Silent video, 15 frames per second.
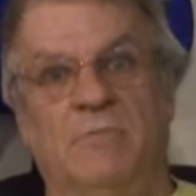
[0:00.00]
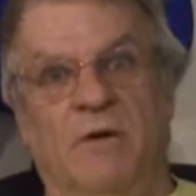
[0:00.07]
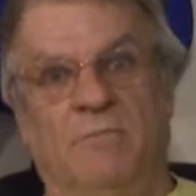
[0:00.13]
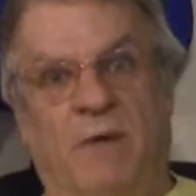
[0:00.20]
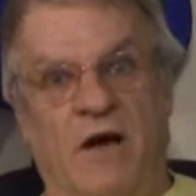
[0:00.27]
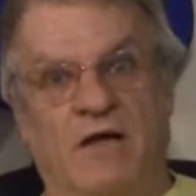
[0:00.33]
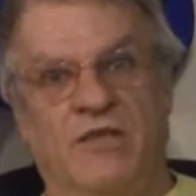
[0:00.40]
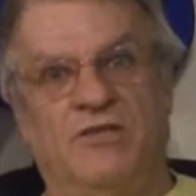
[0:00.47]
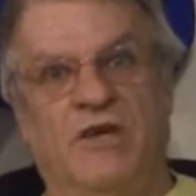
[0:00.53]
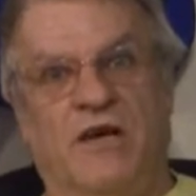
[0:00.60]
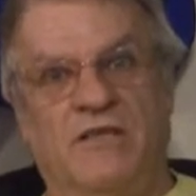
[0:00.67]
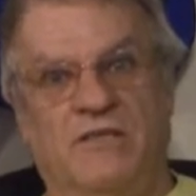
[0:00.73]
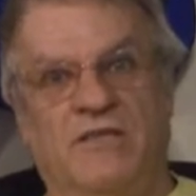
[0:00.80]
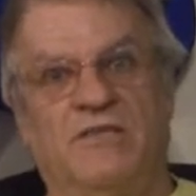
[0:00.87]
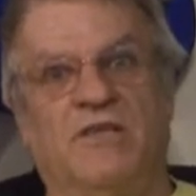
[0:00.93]

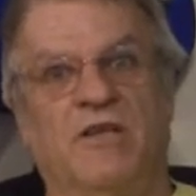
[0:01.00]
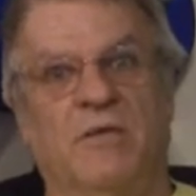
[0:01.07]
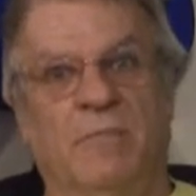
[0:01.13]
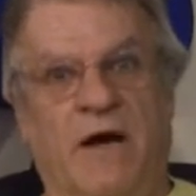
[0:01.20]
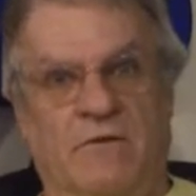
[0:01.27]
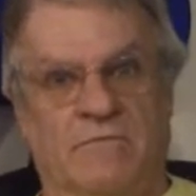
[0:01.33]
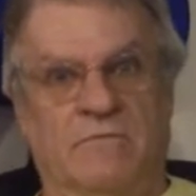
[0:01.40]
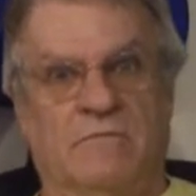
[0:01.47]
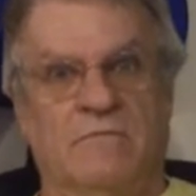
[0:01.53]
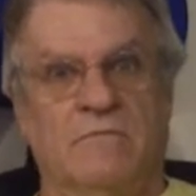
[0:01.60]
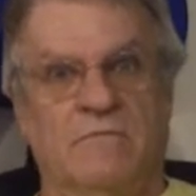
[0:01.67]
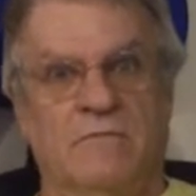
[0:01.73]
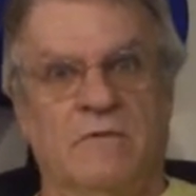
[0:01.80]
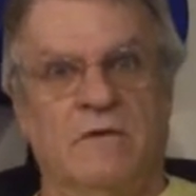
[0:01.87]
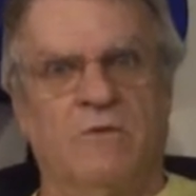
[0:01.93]
apologizes to the mountain.
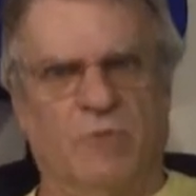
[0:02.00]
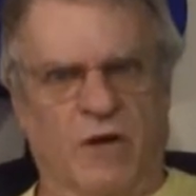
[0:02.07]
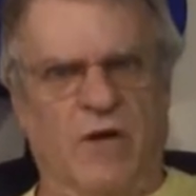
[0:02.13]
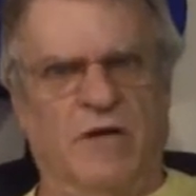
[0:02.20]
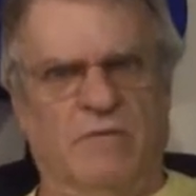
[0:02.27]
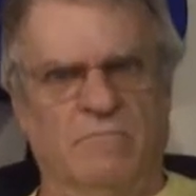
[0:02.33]
Really.